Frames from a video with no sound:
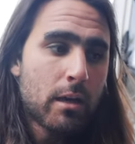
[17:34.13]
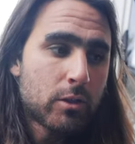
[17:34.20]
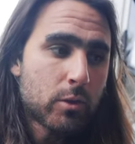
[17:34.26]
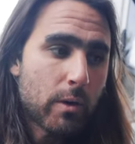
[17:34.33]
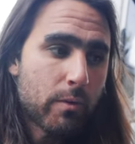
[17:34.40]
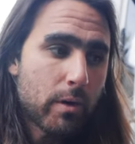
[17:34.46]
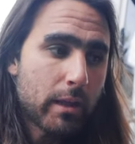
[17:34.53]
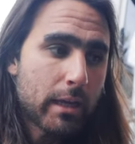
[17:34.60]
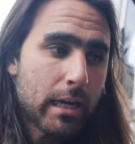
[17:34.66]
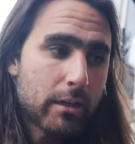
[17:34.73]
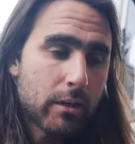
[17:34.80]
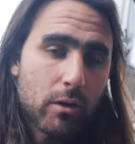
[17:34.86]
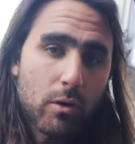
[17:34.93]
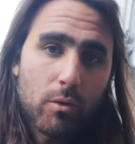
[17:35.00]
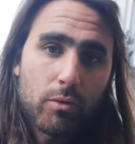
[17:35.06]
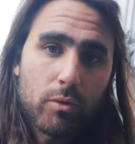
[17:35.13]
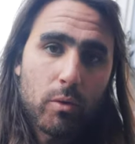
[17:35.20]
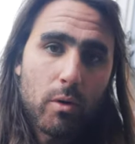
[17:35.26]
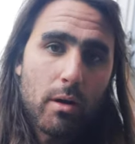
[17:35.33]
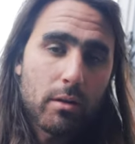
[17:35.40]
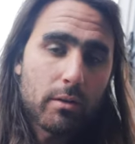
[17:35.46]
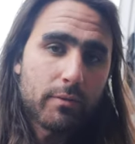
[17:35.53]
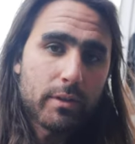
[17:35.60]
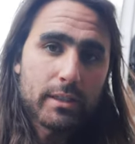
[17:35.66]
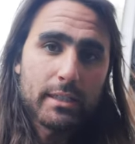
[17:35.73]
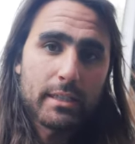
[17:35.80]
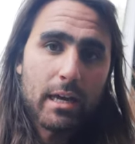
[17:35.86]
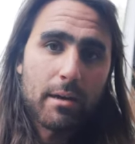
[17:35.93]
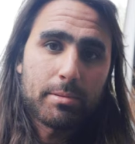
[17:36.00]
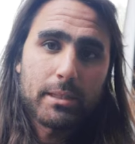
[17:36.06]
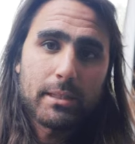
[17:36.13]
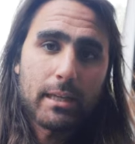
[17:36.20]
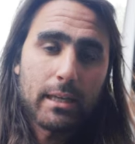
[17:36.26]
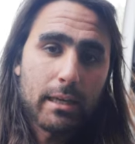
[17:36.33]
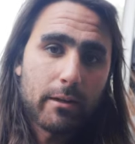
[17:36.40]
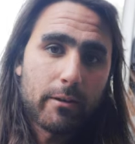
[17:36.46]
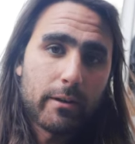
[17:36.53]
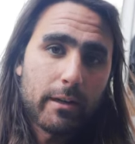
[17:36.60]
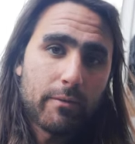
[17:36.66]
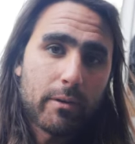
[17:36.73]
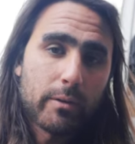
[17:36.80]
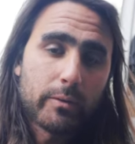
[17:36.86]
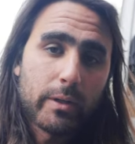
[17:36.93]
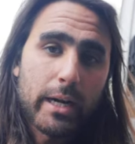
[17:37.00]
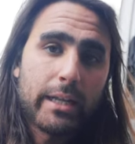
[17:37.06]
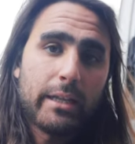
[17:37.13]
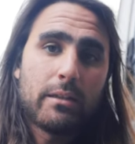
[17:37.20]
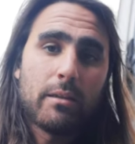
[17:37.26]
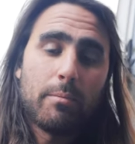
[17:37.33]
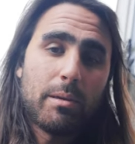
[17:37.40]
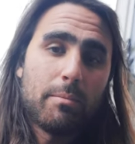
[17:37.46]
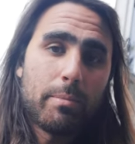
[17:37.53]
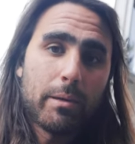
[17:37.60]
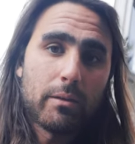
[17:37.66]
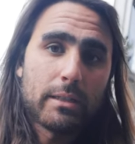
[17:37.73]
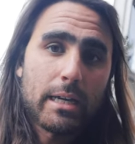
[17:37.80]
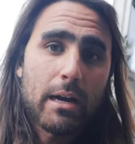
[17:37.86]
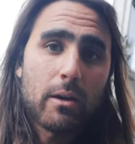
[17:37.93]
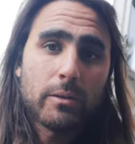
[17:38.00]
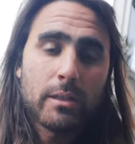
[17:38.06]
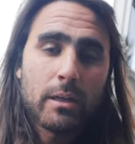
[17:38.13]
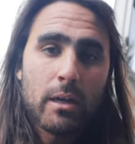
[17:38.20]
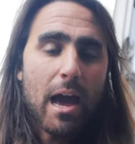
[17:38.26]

So I really had to go through all of the steps to get her even ready to be built out.